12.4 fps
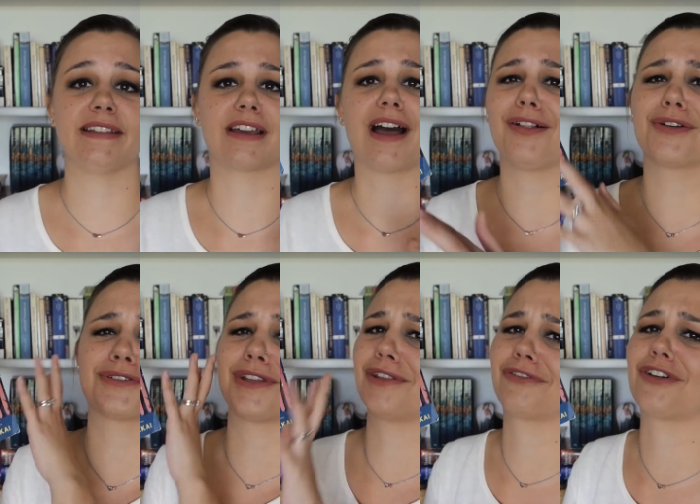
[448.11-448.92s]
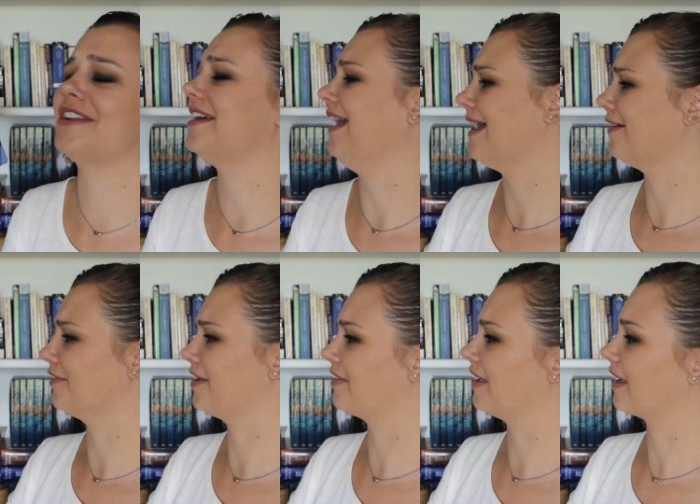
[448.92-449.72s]
the colors on the front and
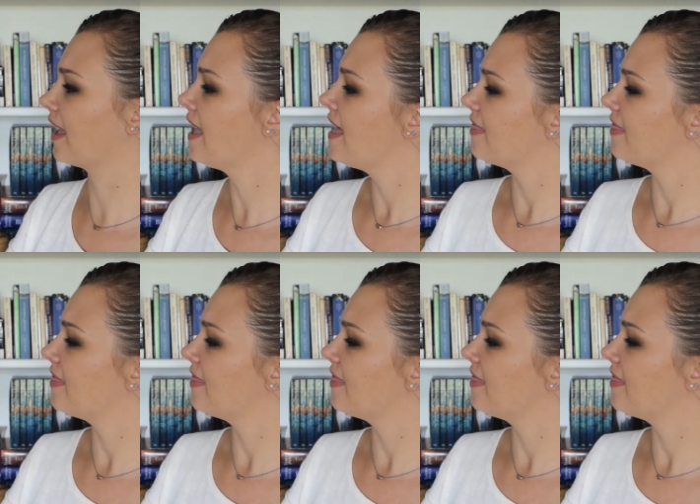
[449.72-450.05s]
everything.